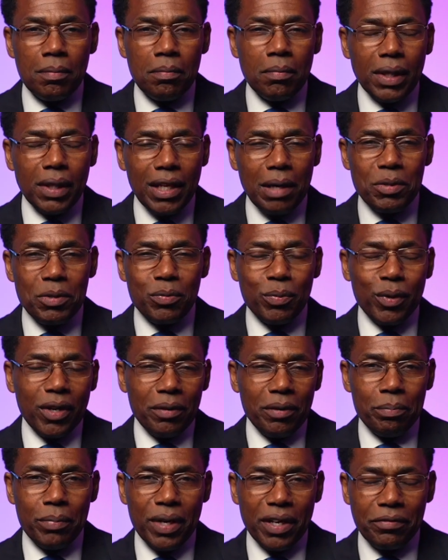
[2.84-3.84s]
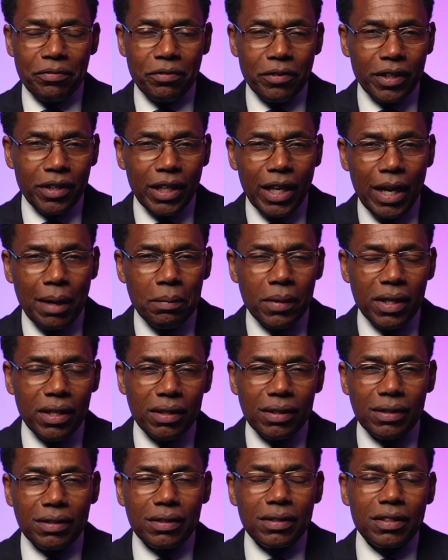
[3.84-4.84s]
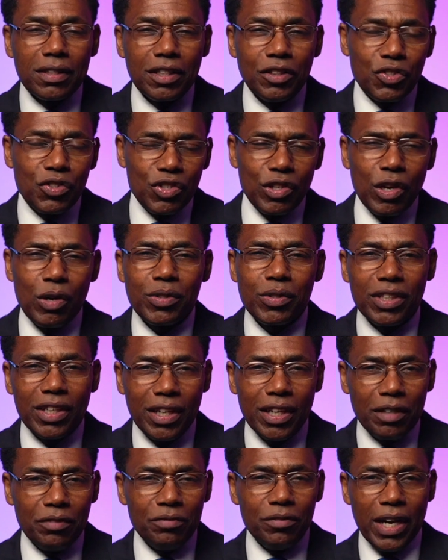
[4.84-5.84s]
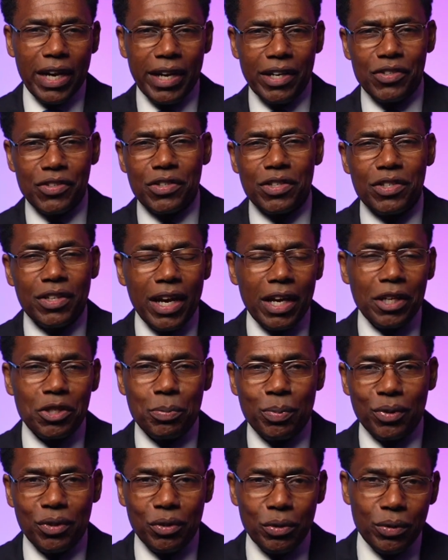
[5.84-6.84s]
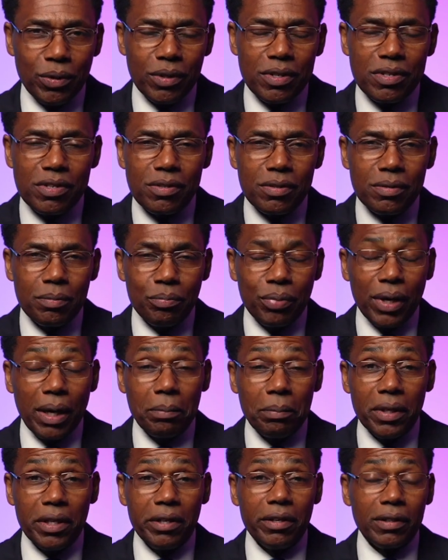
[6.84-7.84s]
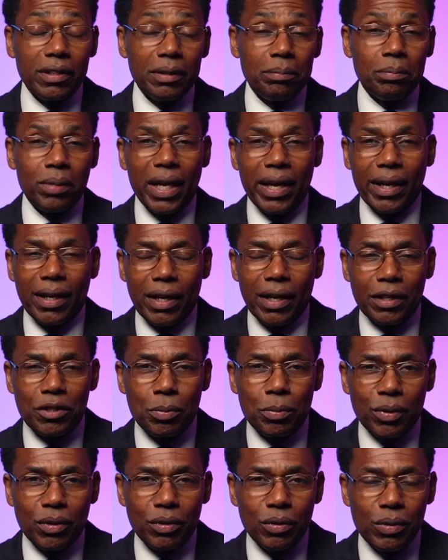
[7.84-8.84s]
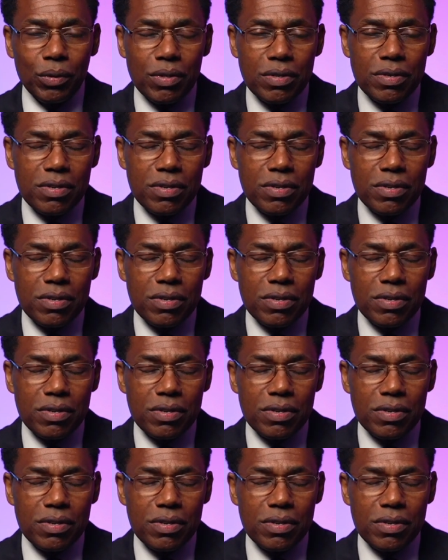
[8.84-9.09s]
My name is Brother Bedford, and I'm a consultant and advisor to entrepreneurs, primarily Black entrepreneurs.